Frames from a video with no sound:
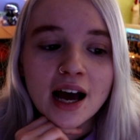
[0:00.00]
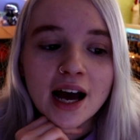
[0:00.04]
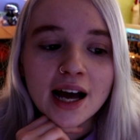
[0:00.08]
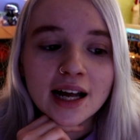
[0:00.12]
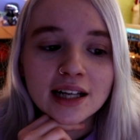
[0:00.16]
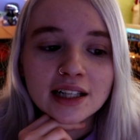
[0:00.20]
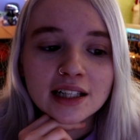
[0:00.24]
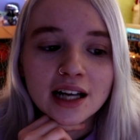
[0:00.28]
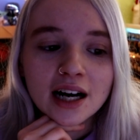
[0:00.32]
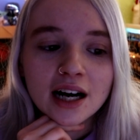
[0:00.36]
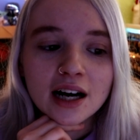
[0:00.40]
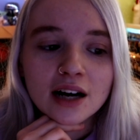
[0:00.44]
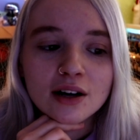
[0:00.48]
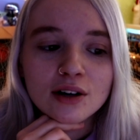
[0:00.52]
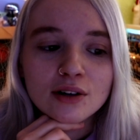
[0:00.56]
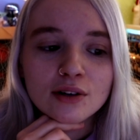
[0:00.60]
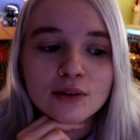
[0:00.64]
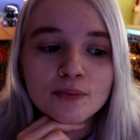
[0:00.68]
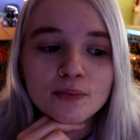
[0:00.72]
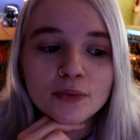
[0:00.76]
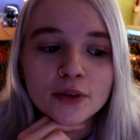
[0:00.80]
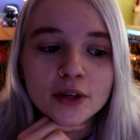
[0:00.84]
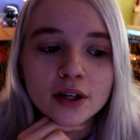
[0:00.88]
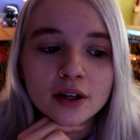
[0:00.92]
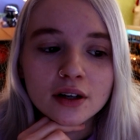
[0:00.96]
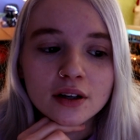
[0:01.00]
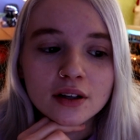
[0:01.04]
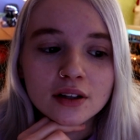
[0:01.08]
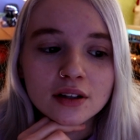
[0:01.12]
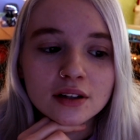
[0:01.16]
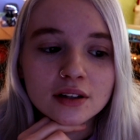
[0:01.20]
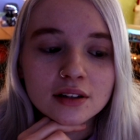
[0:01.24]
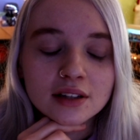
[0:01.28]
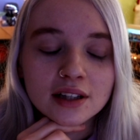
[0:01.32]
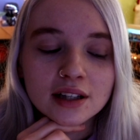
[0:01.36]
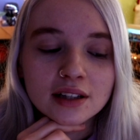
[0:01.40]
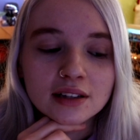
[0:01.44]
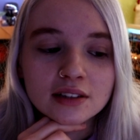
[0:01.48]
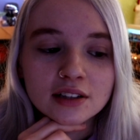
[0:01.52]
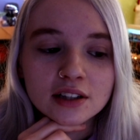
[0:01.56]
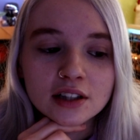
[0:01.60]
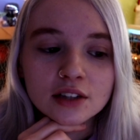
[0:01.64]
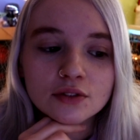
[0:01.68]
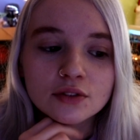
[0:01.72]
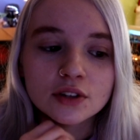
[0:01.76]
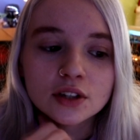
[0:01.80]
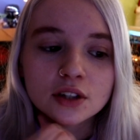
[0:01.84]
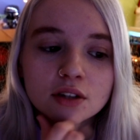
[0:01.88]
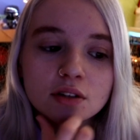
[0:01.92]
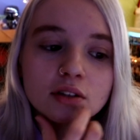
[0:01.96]
and now the
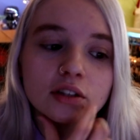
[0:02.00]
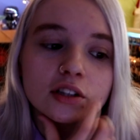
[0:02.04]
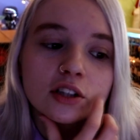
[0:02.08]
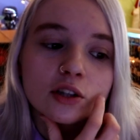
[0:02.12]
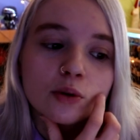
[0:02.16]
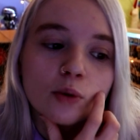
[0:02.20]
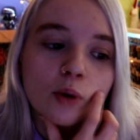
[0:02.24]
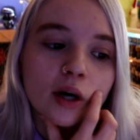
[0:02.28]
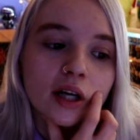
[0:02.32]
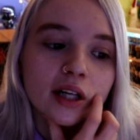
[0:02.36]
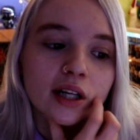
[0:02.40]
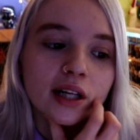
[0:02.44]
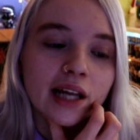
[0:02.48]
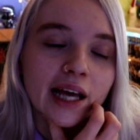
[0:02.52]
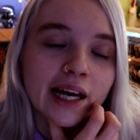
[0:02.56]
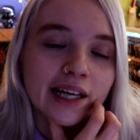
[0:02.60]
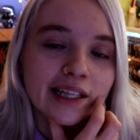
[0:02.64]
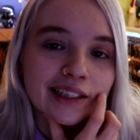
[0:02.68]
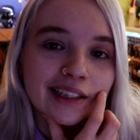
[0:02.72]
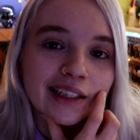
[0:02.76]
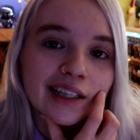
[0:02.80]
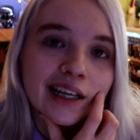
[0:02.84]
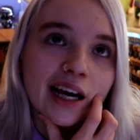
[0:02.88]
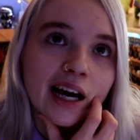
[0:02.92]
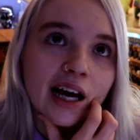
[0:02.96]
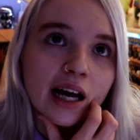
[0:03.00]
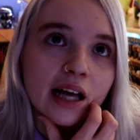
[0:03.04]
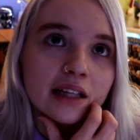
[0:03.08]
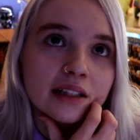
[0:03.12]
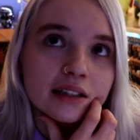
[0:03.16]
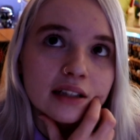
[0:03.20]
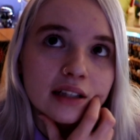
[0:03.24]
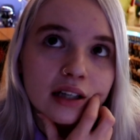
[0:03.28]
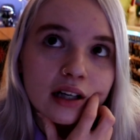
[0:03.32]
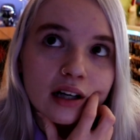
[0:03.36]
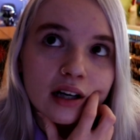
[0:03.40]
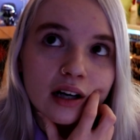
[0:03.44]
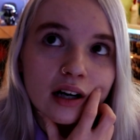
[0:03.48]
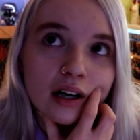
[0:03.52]
entire video is quite laggy and